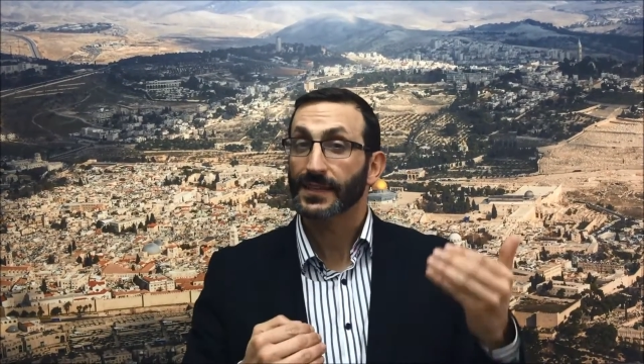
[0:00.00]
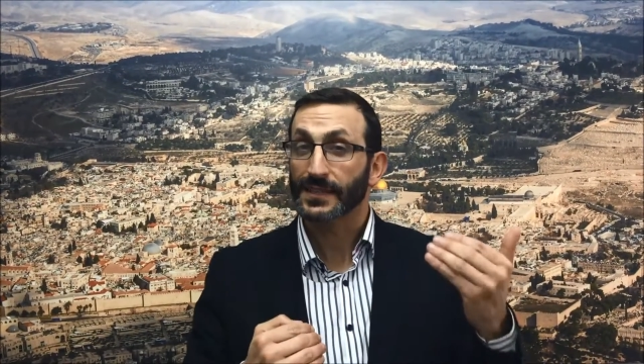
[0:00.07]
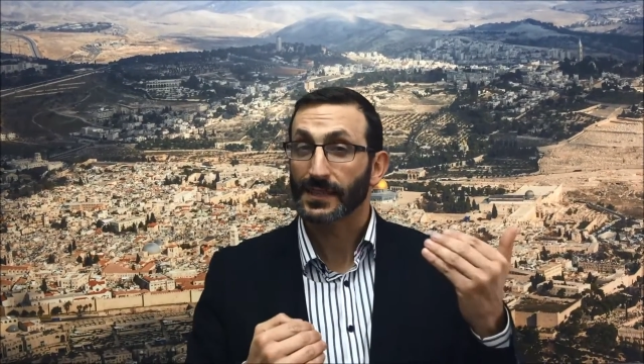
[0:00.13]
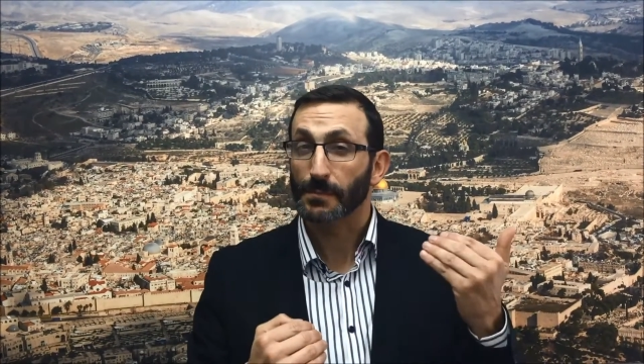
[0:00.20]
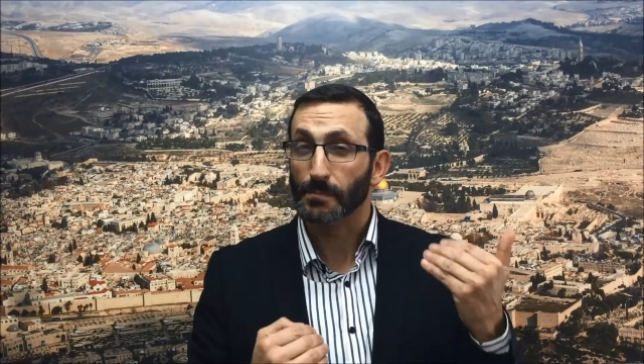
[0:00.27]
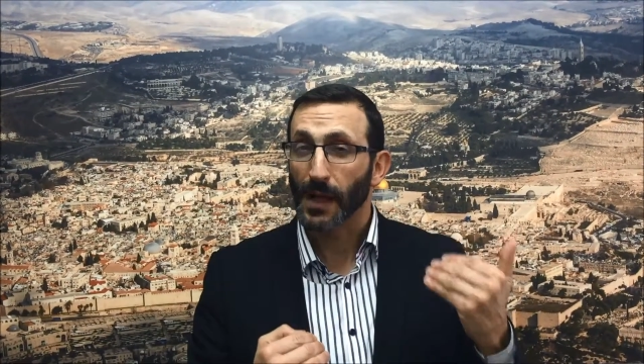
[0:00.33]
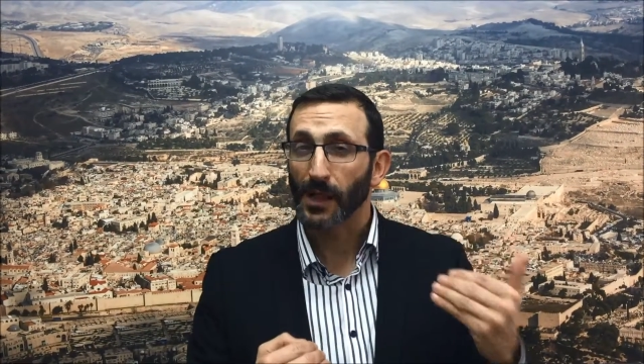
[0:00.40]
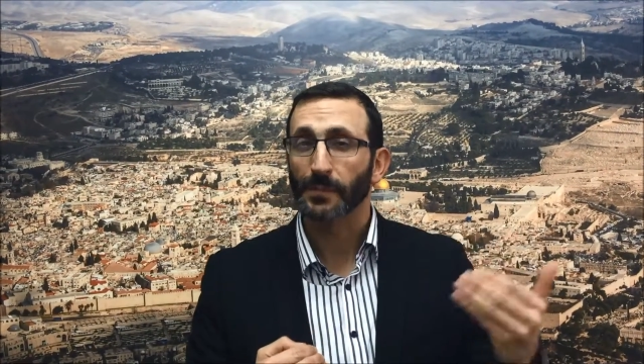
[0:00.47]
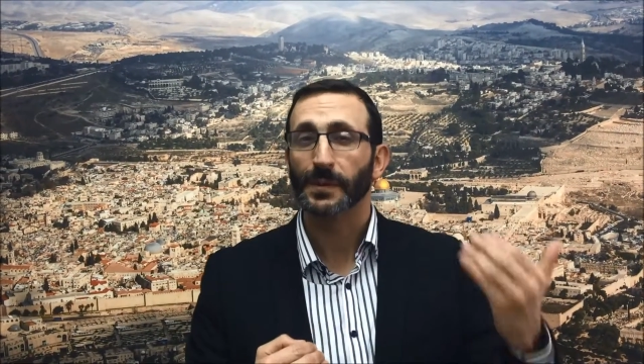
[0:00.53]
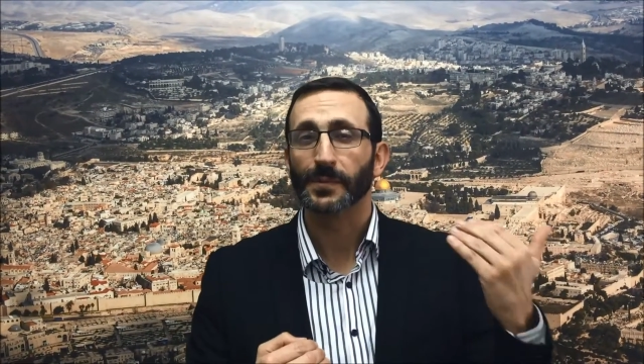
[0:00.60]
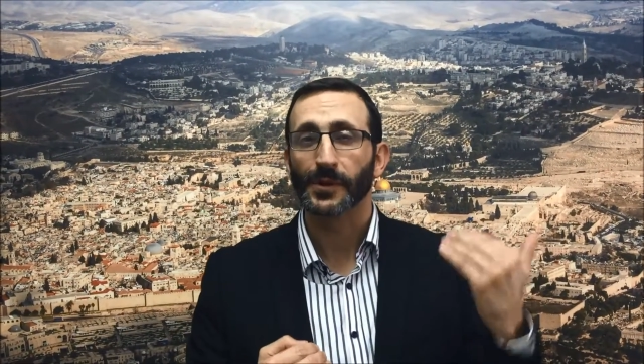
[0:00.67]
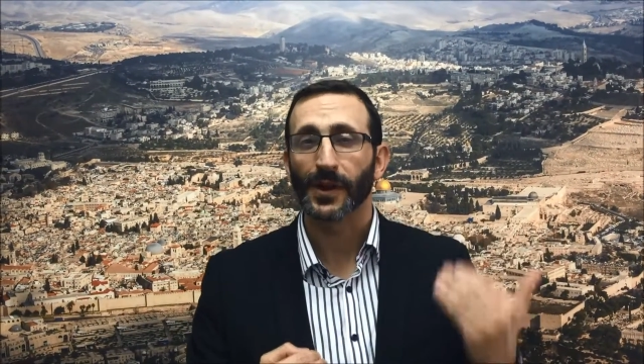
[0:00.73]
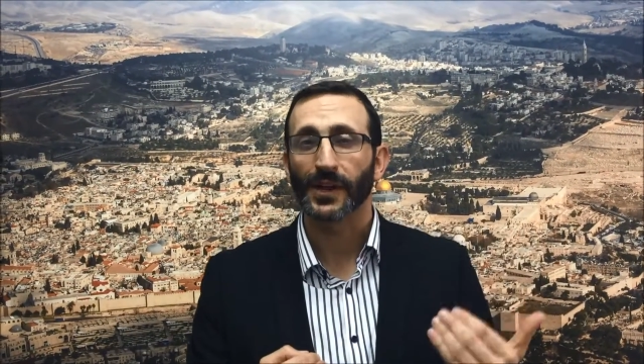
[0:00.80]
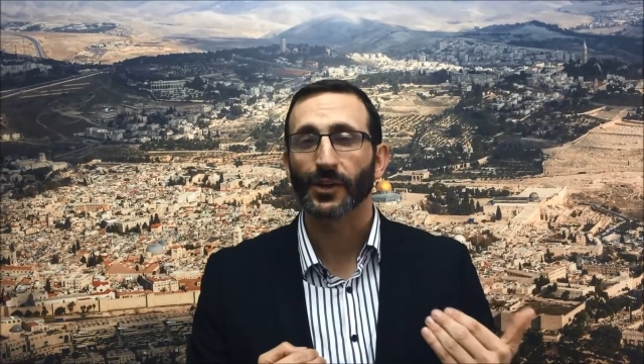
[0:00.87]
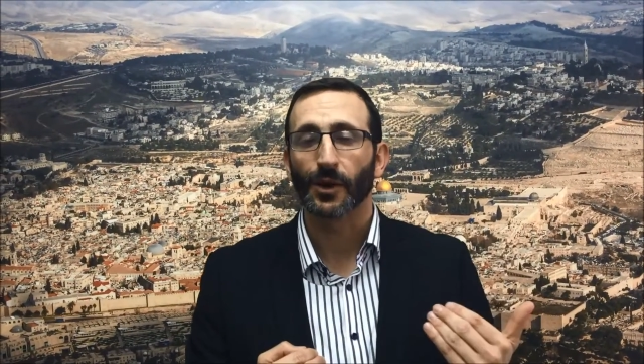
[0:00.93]
says the Malbim,
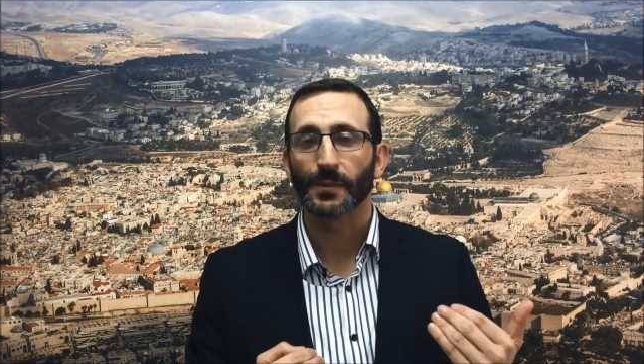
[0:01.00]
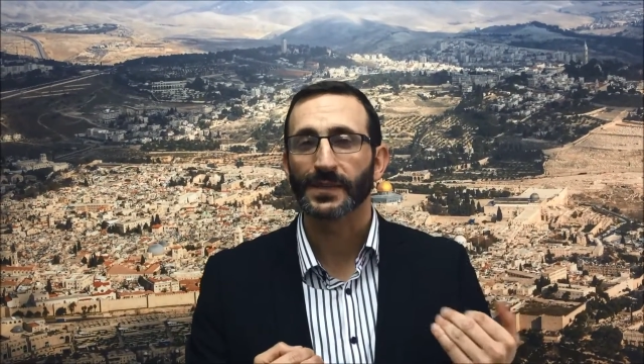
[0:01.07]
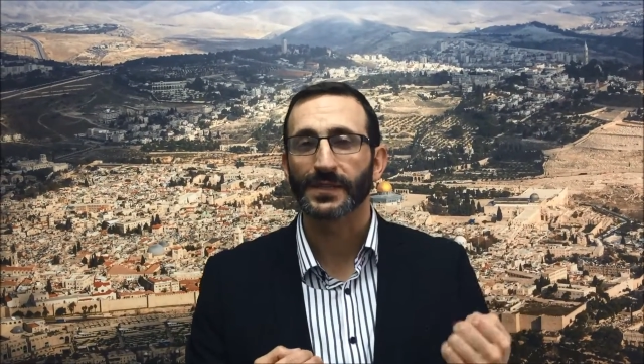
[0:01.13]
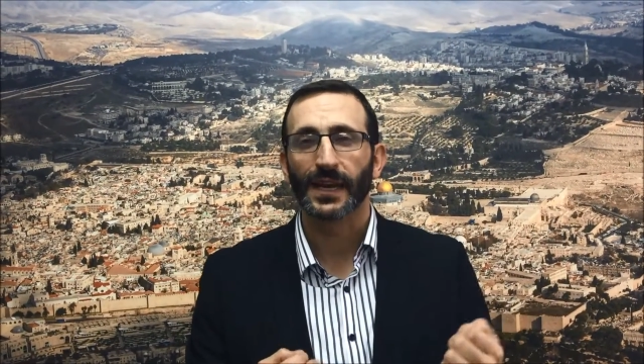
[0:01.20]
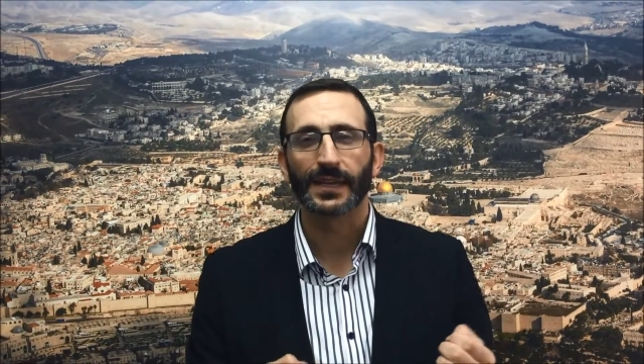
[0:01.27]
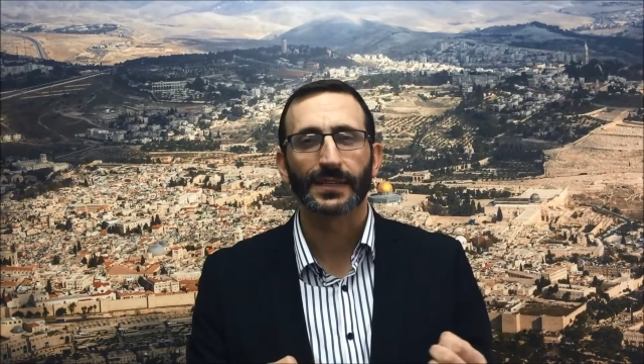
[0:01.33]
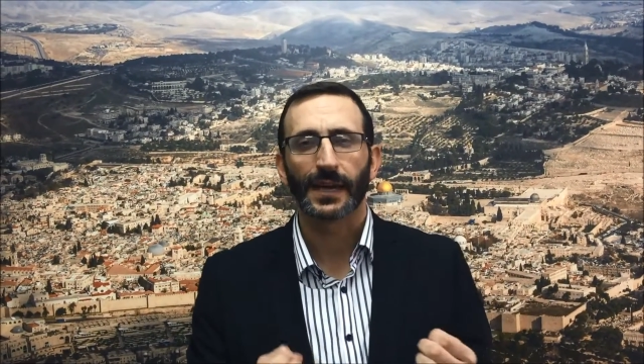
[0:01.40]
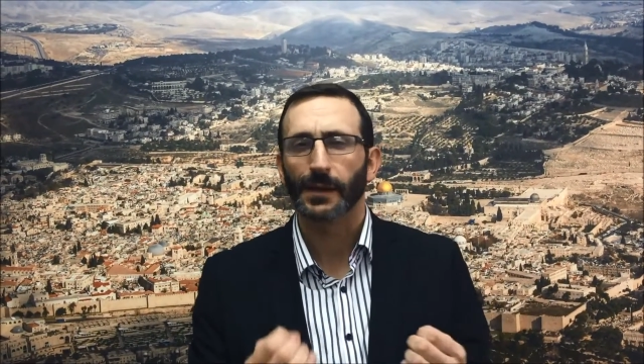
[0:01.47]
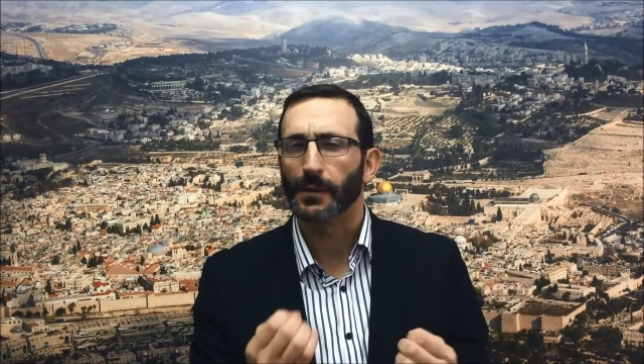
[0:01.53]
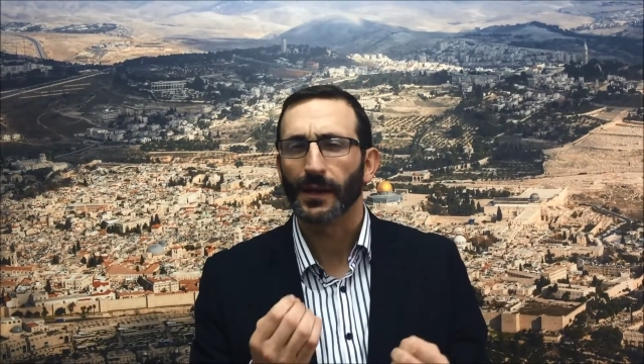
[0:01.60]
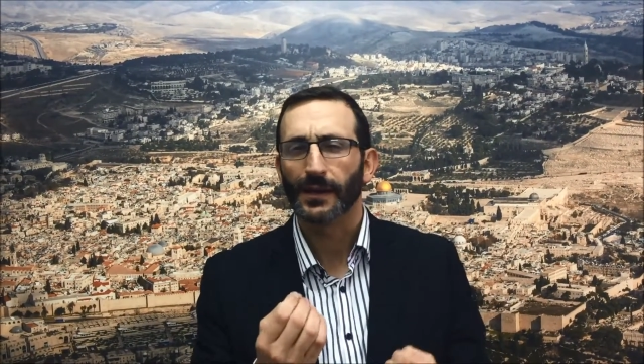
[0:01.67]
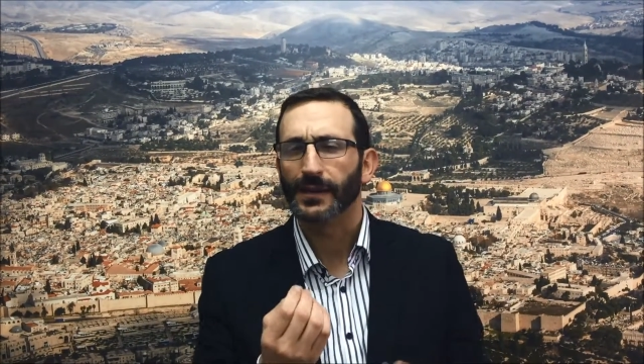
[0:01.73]
the great commentator,